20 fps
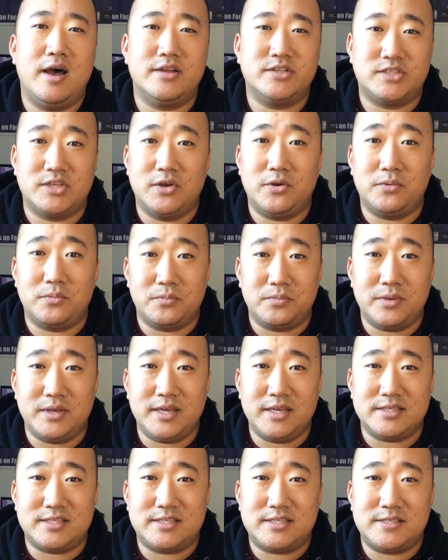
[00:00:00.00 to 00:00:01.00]
So
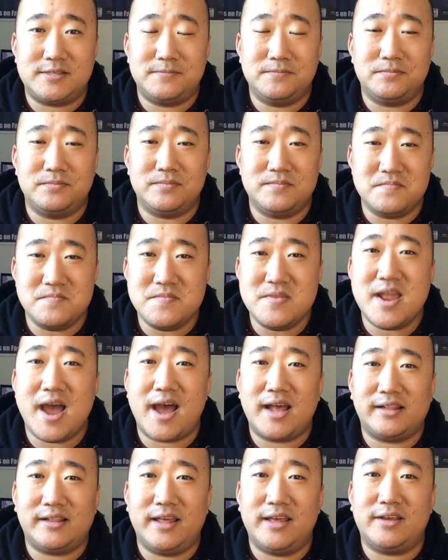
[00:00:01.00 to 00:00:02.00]
it's
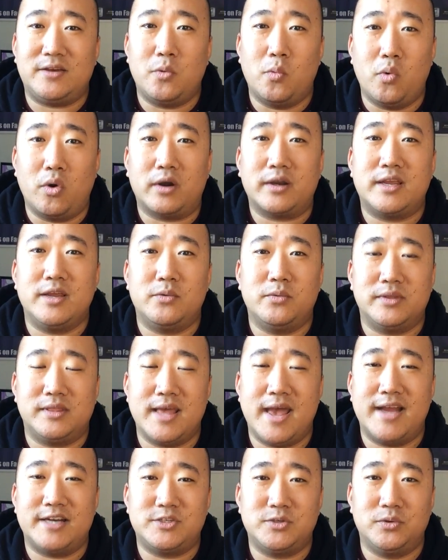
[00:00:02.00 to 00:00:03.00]
not like working with
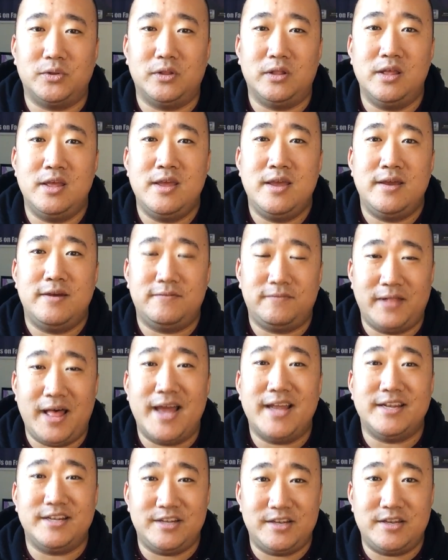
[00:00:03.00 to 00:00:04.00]
actual
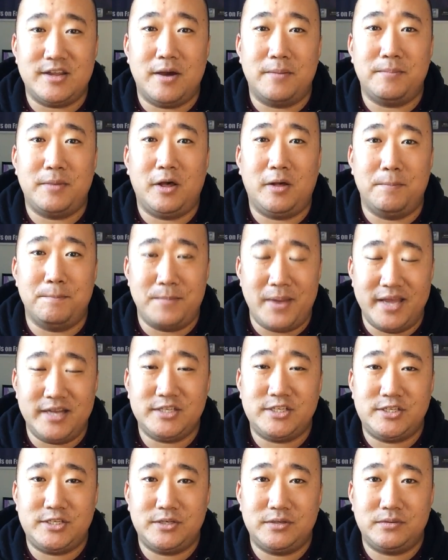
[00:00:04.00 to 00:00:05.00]
flat dumbbell
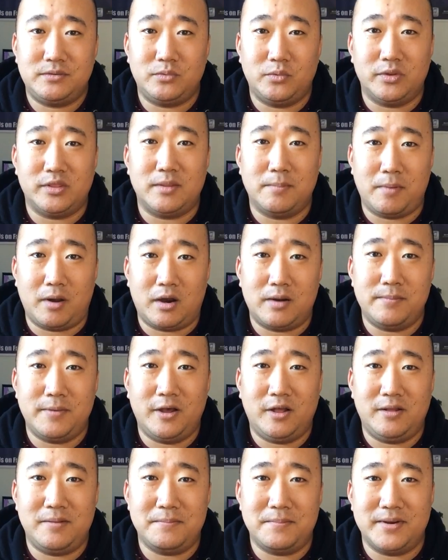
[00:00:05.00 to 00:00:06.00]
bench with the
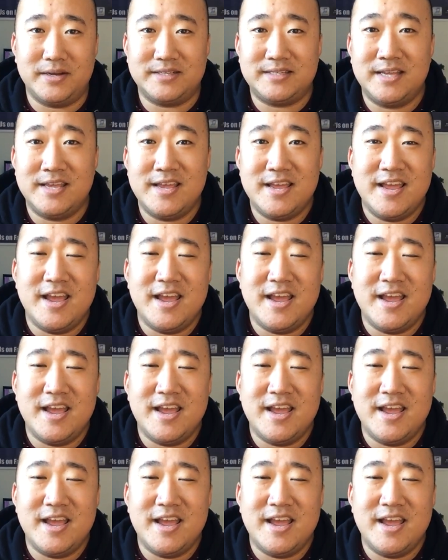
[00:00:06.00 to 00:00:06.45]
barbell, but